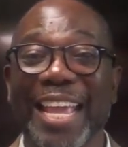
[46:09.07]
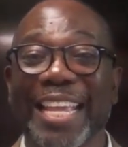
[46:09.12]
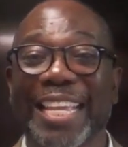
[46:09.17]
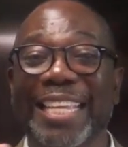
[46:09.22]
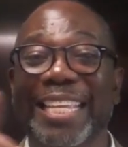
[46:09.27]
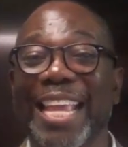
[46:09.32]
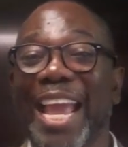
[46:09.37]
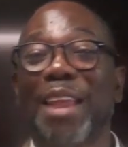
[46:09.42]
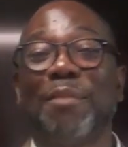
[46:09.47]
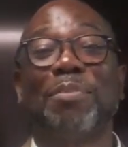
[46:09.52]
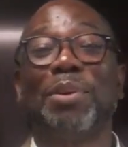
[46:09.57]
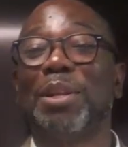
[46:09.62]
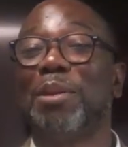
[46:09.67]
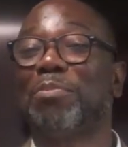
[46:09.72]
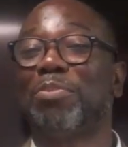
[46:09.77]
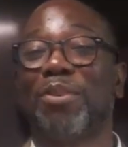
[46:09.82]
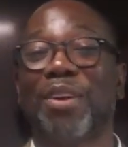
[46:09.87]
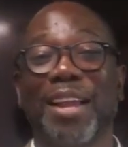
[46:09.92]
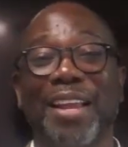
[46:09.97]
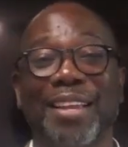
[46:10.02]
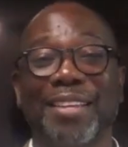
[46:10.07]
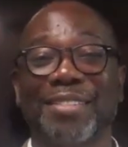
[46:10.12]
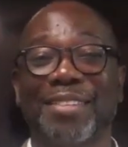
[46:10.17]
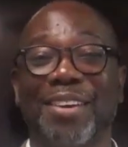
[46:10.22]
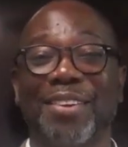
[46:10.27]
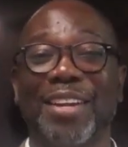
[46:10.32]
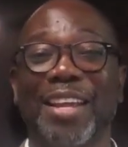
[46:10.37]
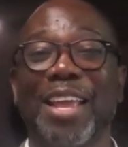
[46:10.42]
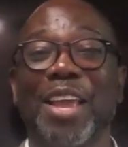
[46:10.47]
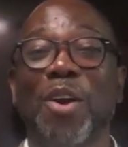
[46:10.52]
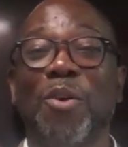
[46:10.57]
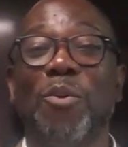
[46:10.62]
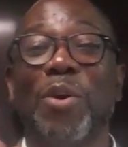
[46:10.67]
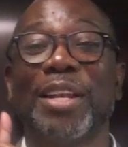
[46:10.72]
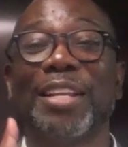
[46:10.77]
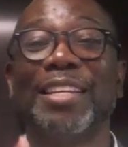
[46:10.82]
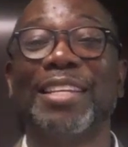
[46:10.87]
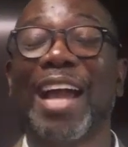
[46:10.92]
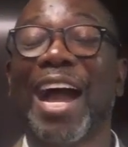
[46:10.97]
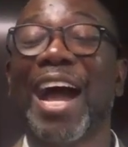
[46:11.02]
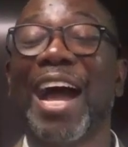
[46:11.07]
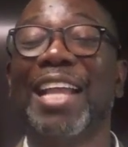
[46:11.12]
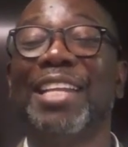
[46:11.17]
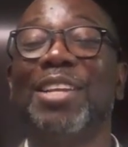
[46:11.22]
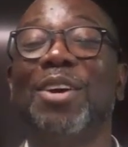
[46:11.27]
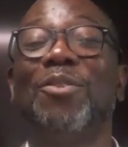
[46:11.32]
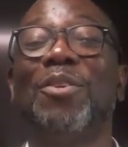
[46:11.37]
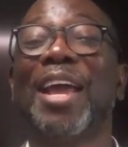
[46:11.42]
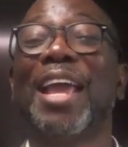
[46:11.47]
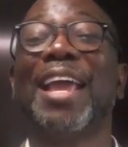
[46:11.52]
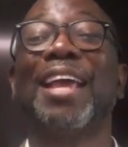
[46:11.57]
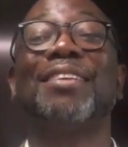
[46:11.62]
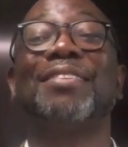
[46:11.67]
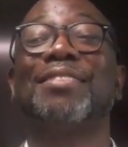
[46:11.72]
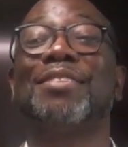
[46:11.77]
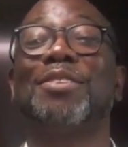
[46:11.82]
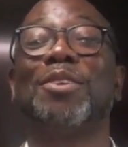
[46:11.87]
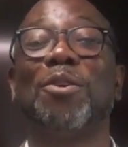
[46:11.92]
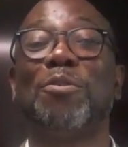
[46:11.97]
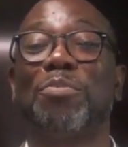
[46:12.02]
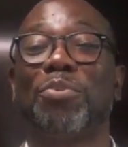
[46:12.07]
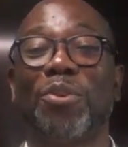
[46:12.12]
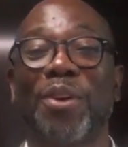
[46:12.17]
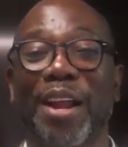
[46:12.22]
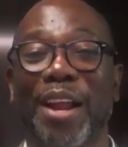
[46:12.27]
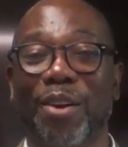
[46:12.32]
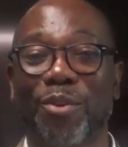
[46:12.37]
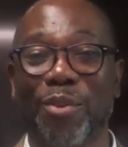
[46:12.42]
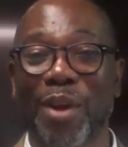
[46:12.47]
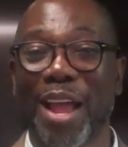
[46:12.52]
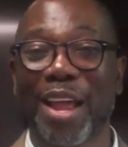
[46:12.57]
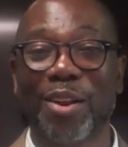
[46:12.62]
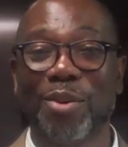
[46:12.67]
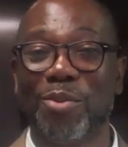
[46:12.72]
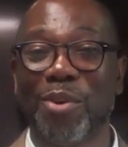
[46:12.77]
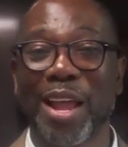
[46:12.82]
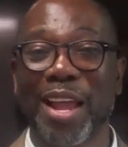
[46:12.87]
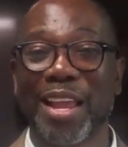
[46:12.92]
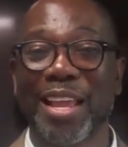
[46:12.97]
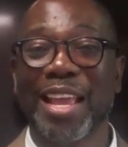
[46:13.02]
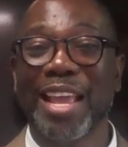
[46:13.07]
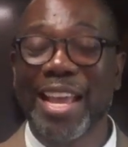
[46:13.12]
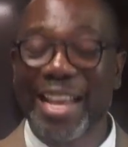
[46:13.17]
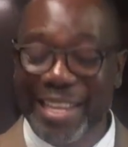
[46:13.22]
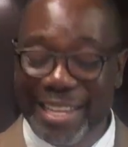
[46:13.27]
Yet pull a praise on it. When God don't answer your prayer right away,